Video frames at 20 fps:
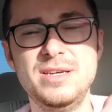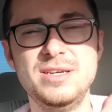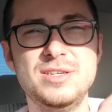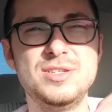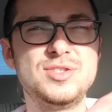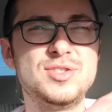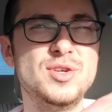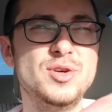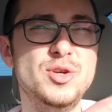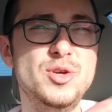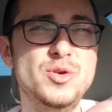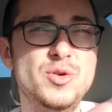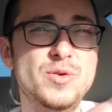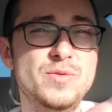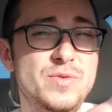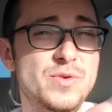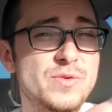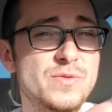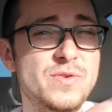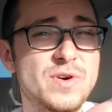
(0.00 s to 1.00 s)
So
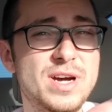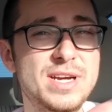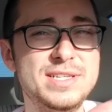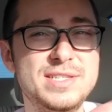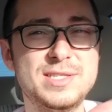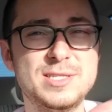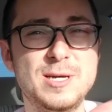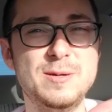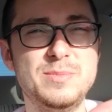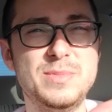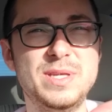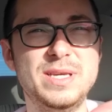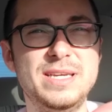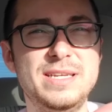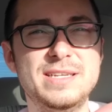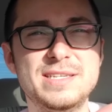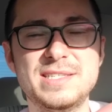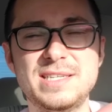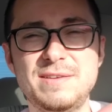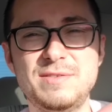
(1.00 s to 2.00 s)
if you find something, it
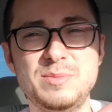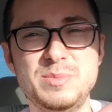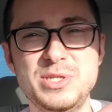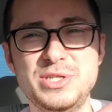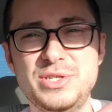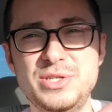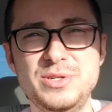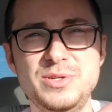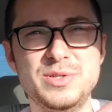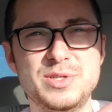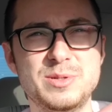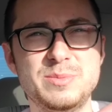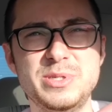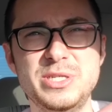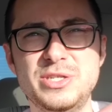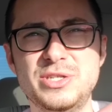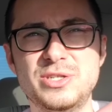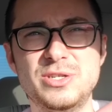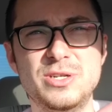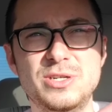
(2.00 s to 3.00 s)
doesn't have to be shoes, it can
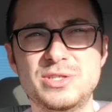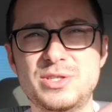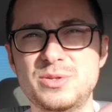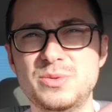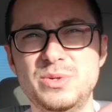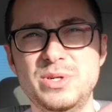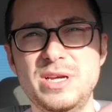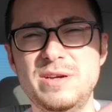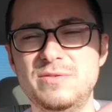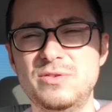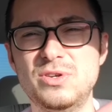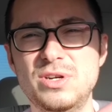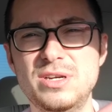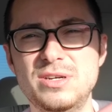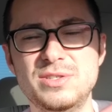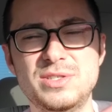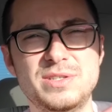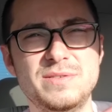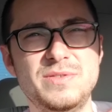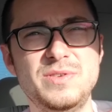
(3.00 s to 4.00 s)
be shirts or whatever
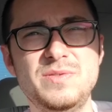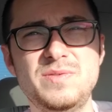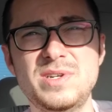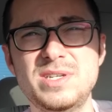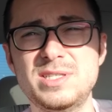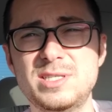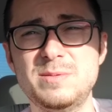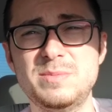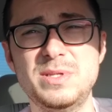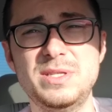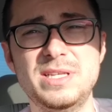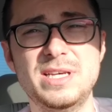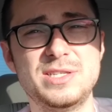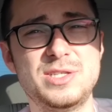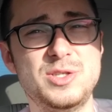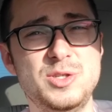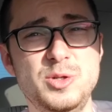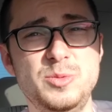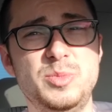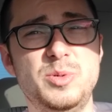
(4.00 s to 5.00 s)
else. If you find something that's
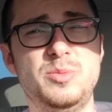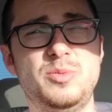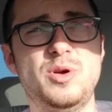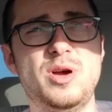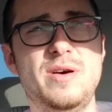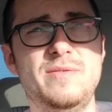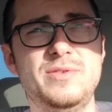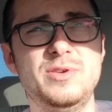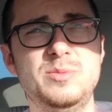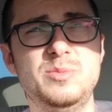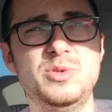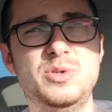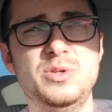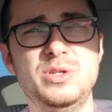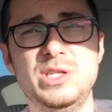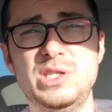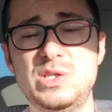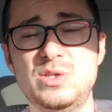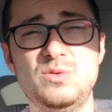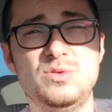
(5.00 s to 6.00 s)
super profitable
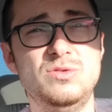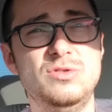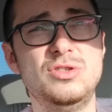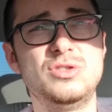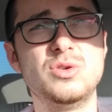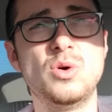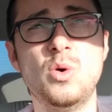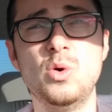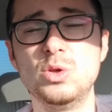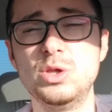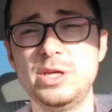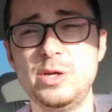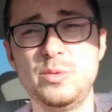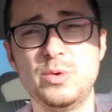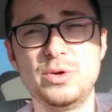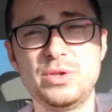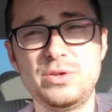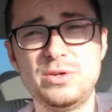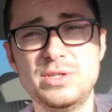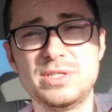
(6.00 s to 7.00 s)
and it's totally
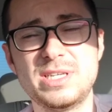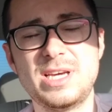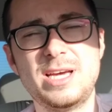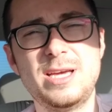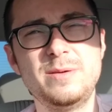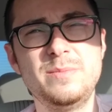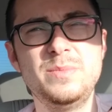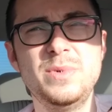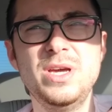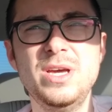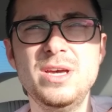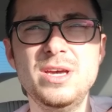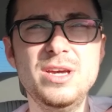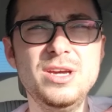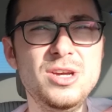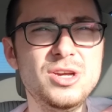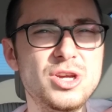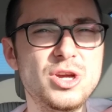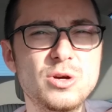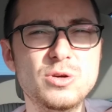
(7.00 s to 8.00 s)
worth your
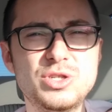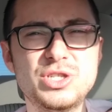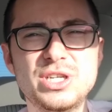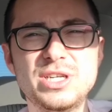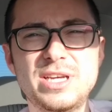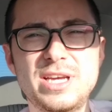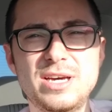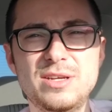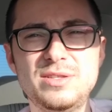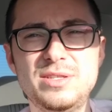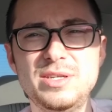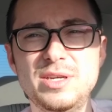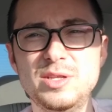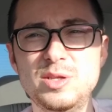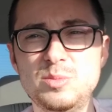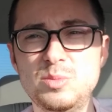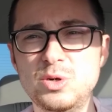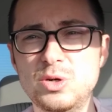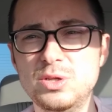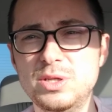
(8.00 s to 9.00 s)
time, go check out the
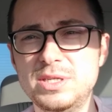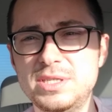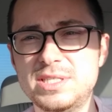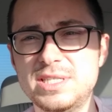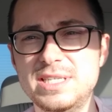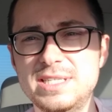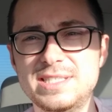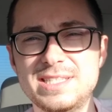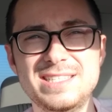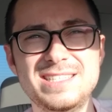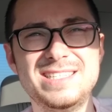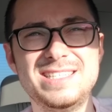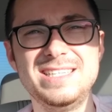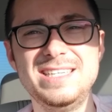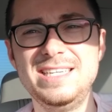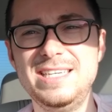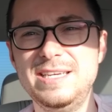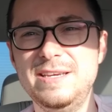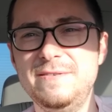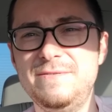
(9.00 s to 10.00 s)
other Burlingtons and
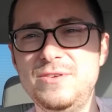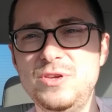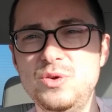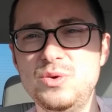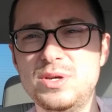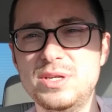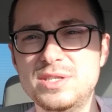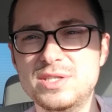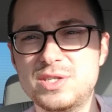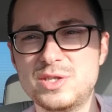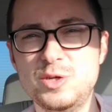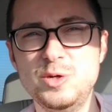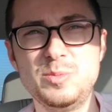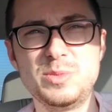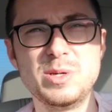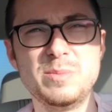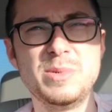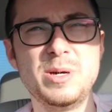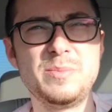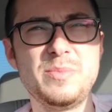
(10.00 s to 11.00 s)
see if you can scoop
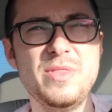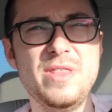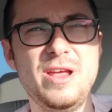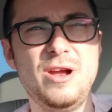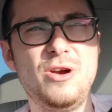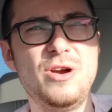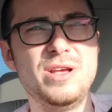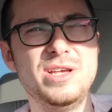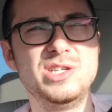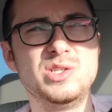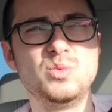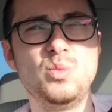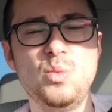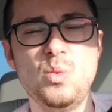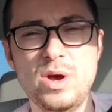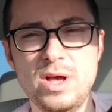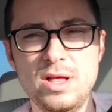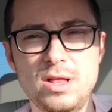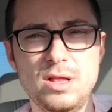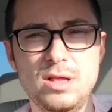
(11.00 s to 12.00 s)
them up there as
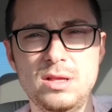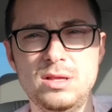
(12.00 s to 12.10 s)
well,